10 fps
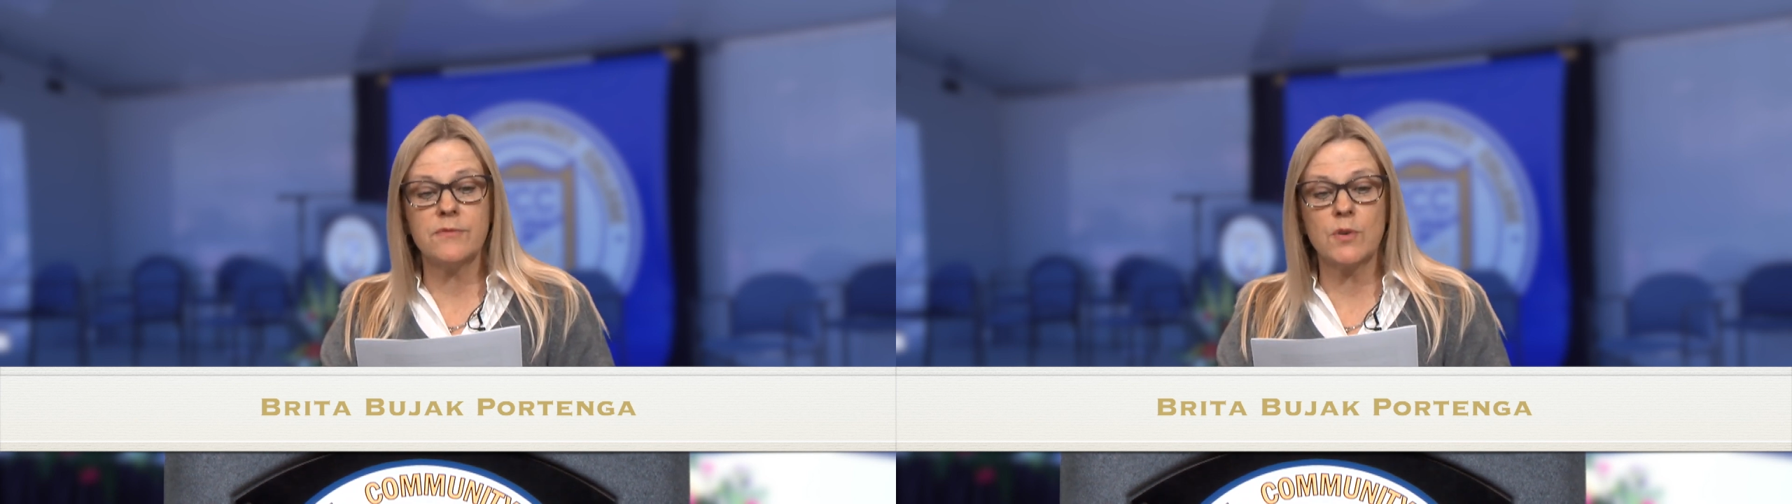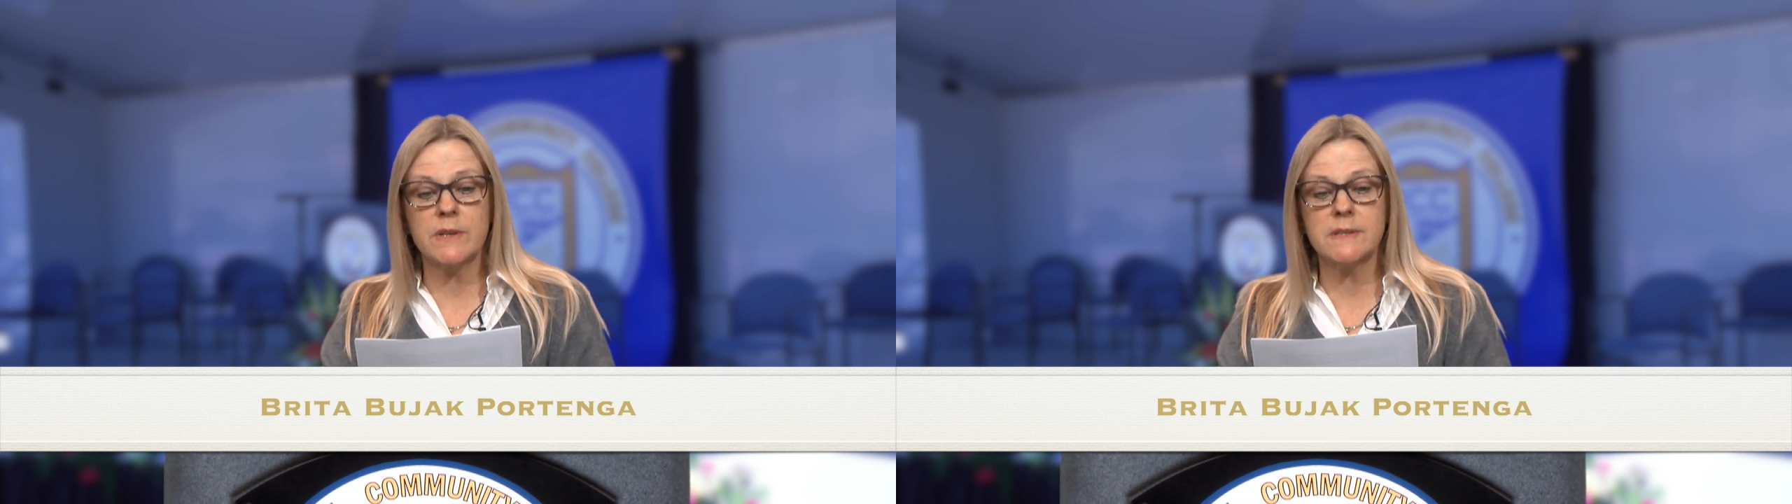
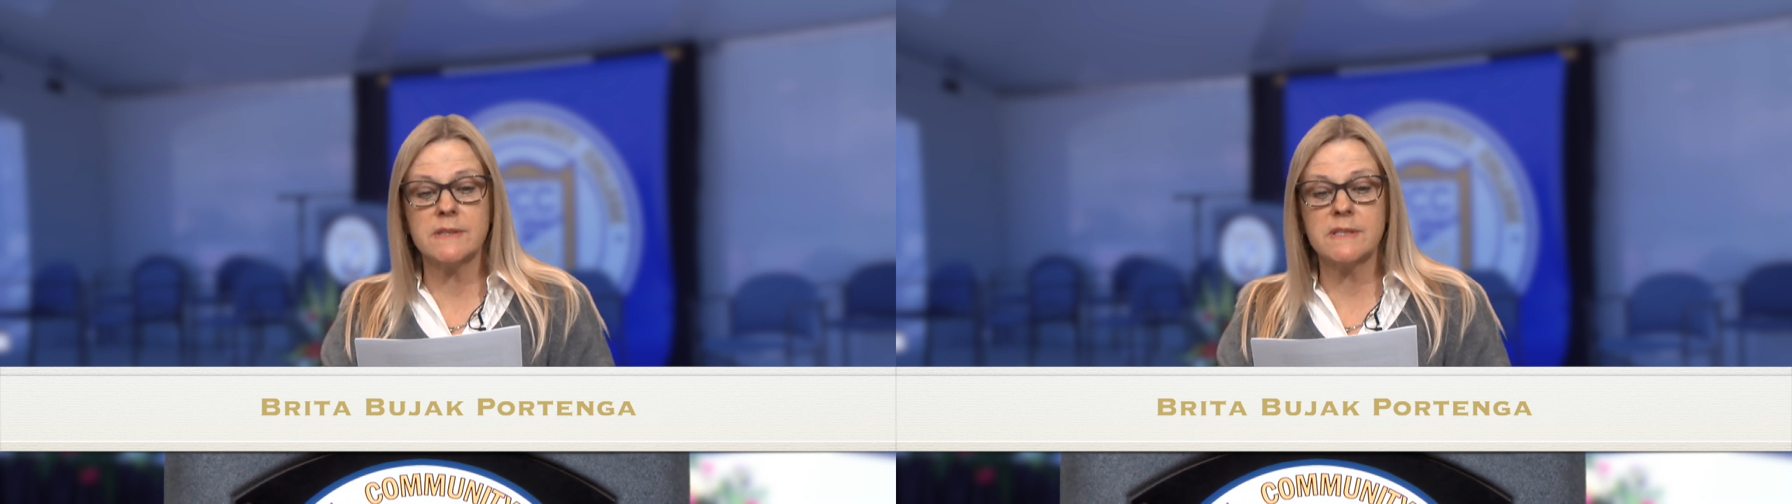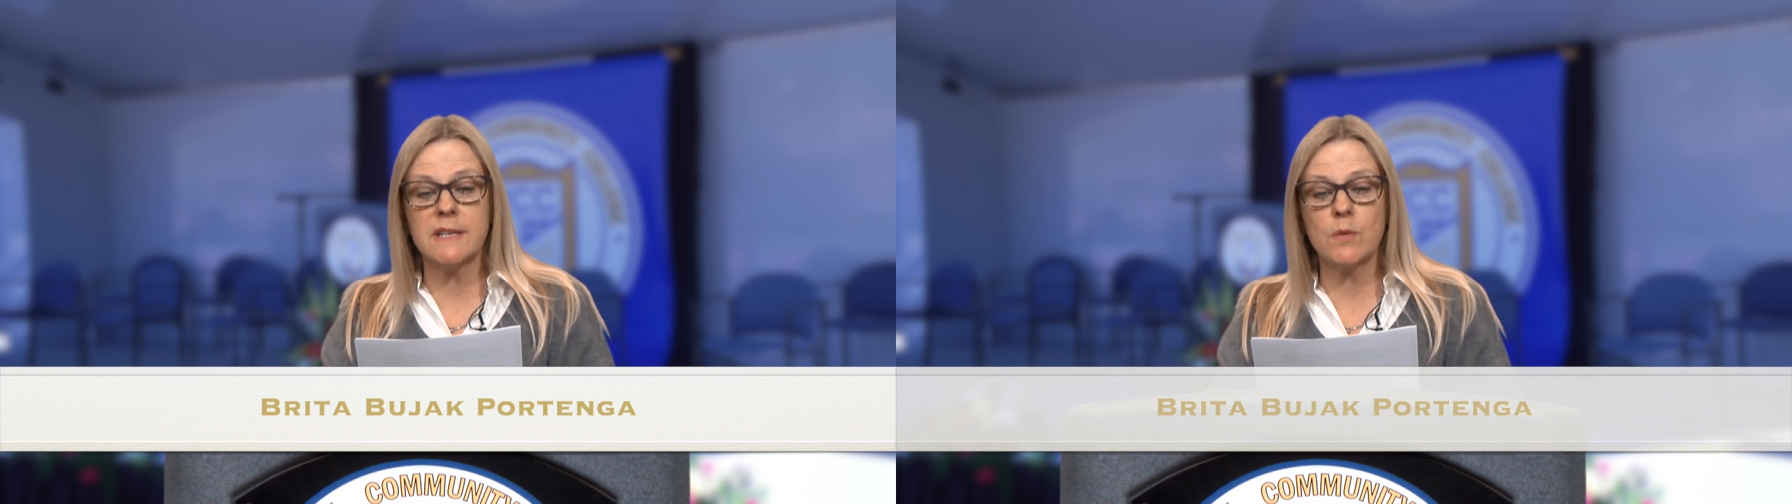for the
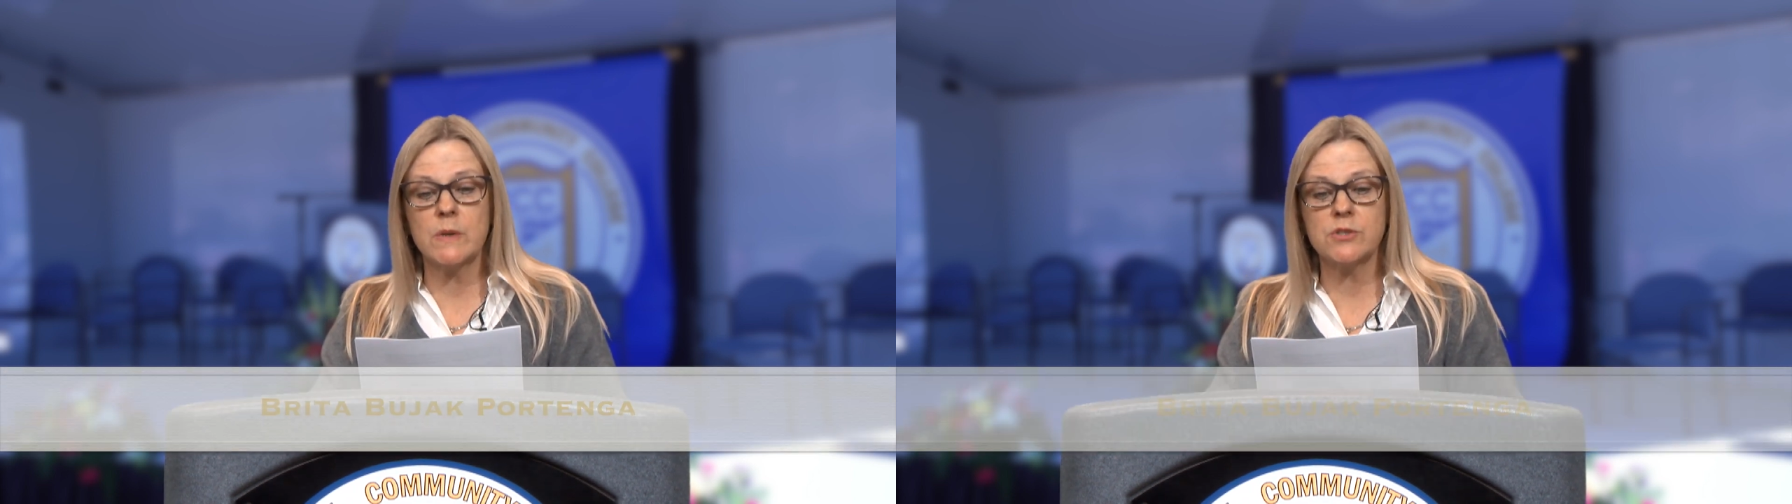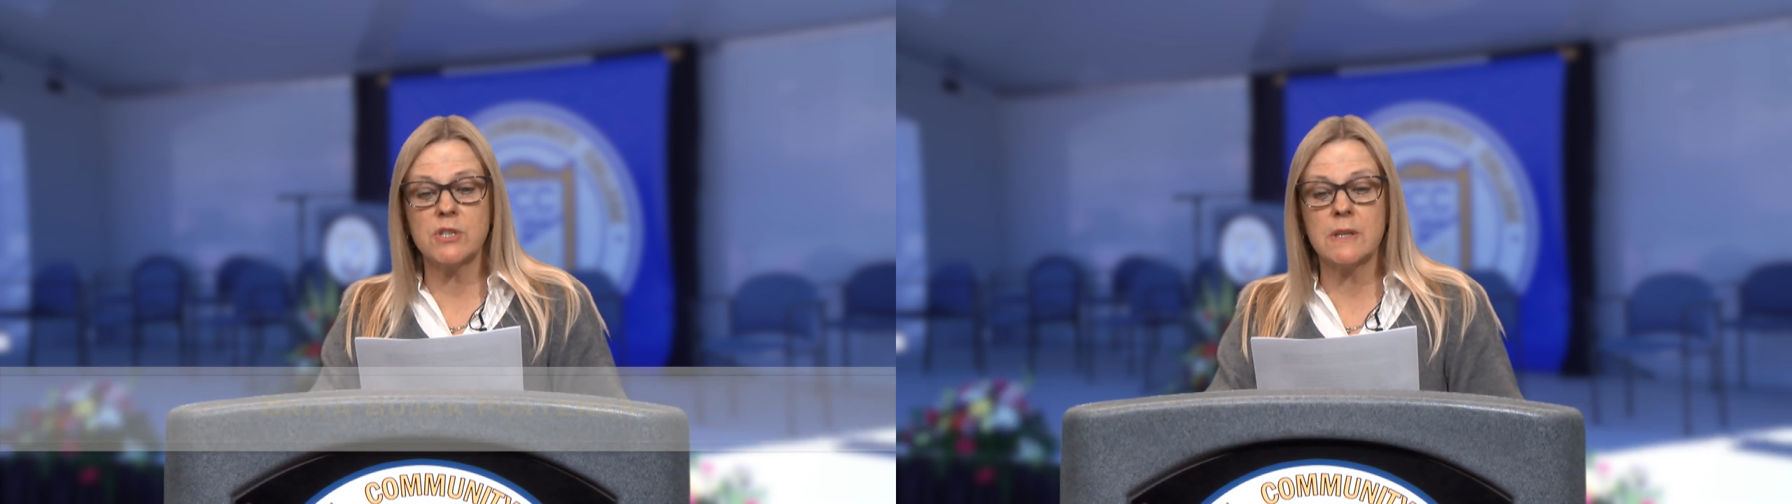
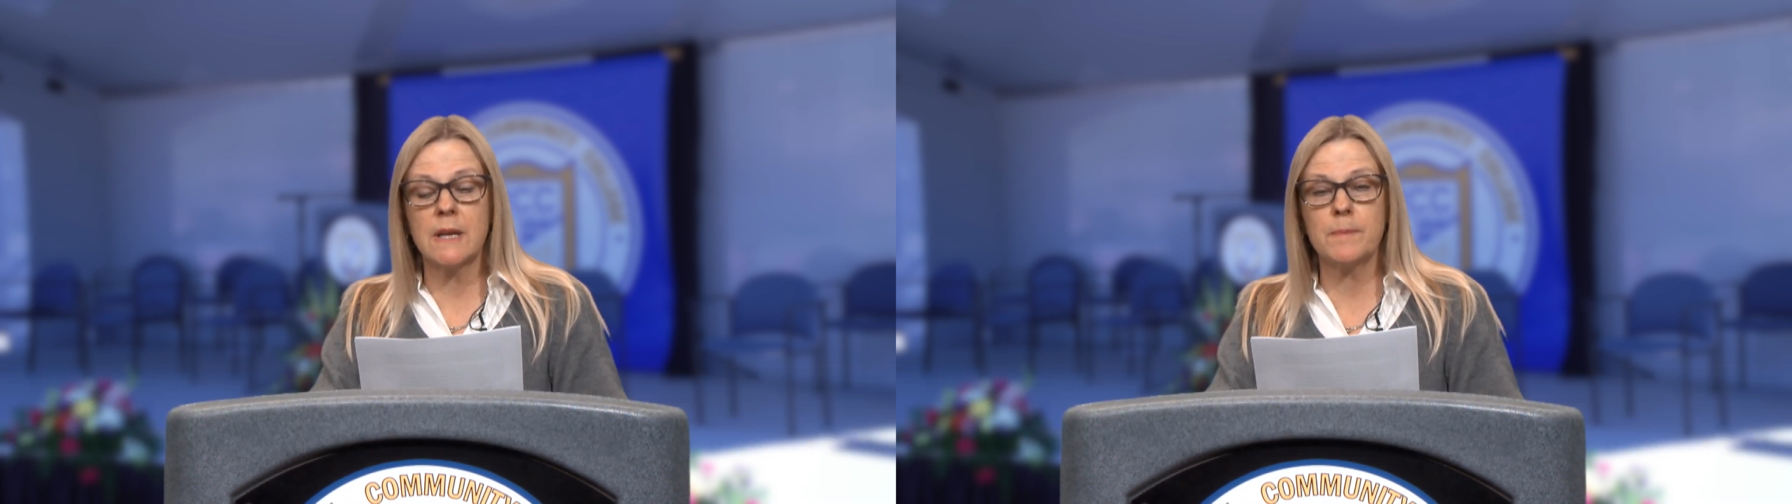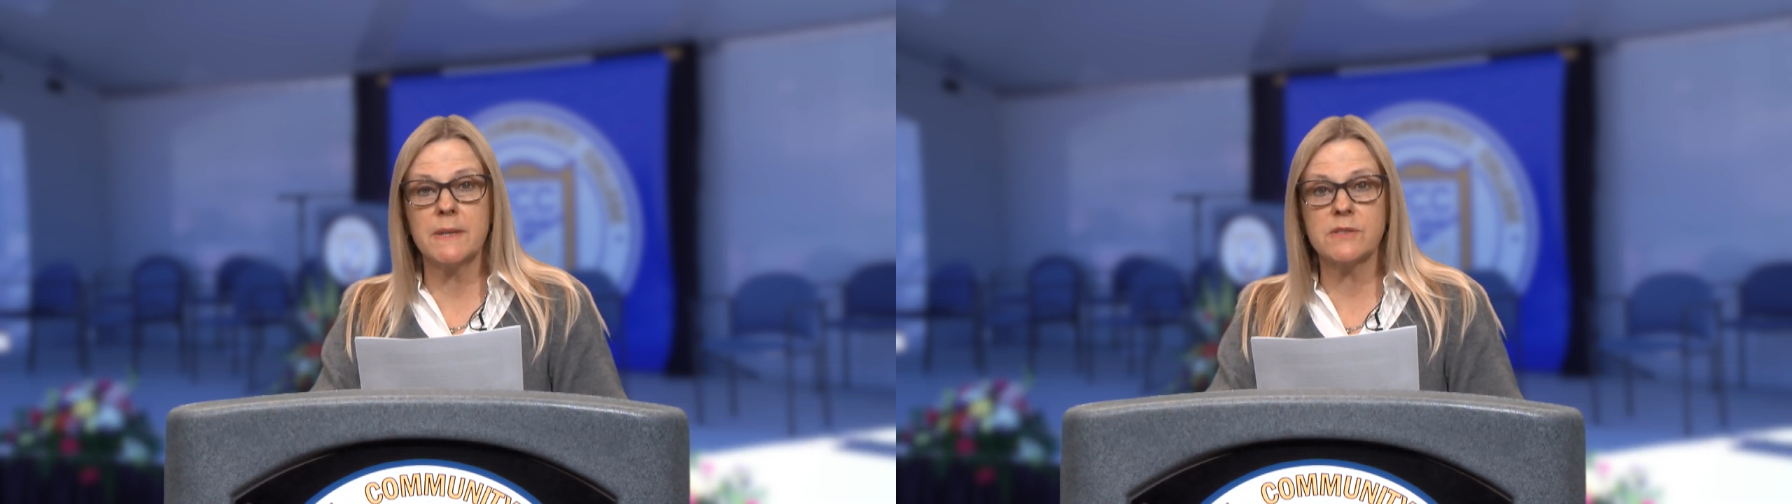Distinguished
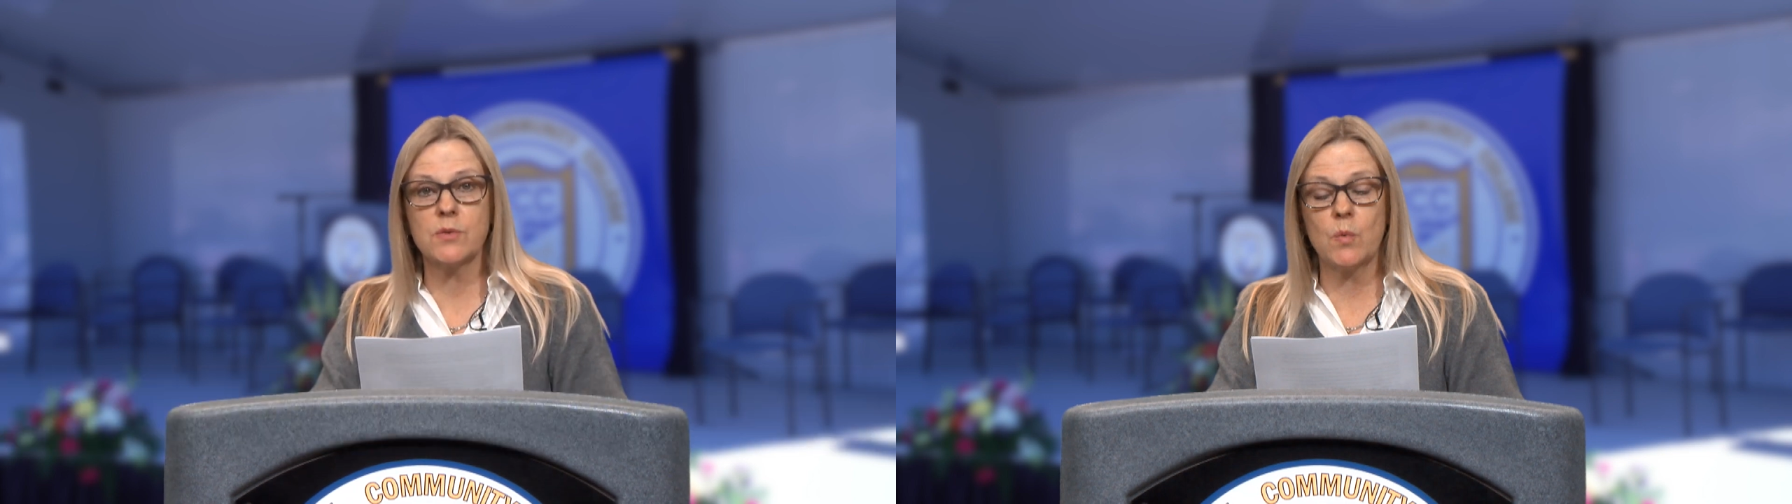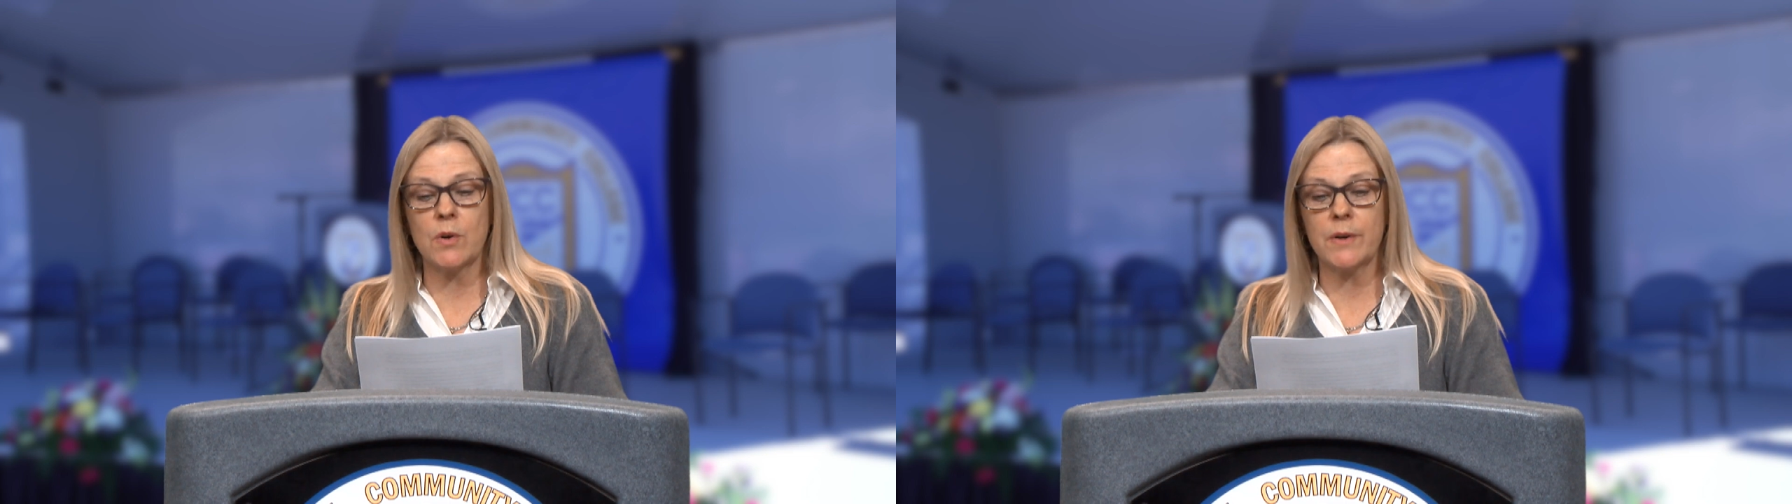Alumnus
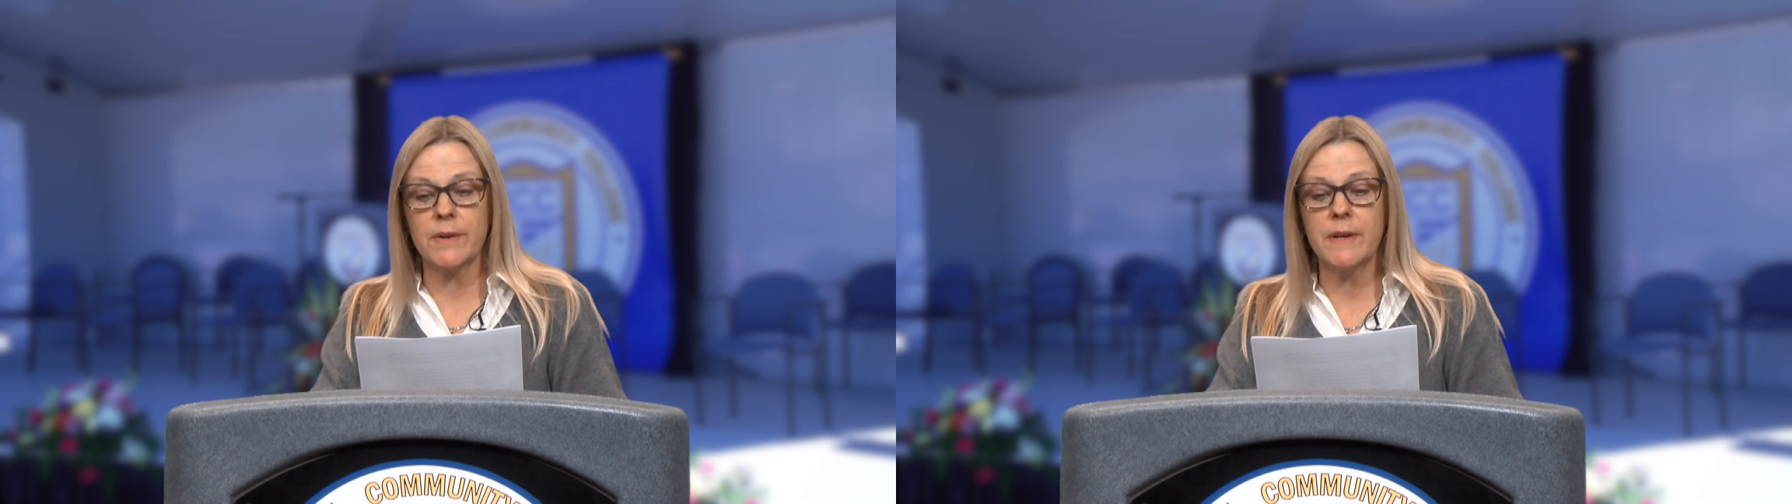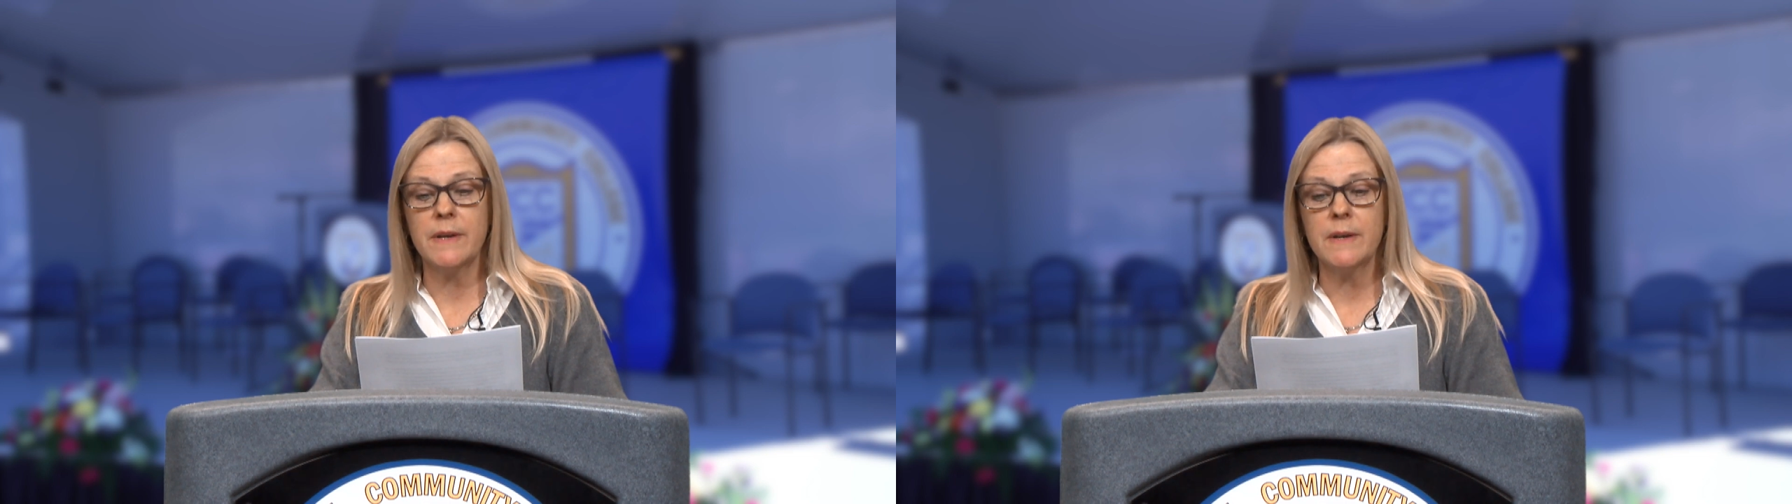Award.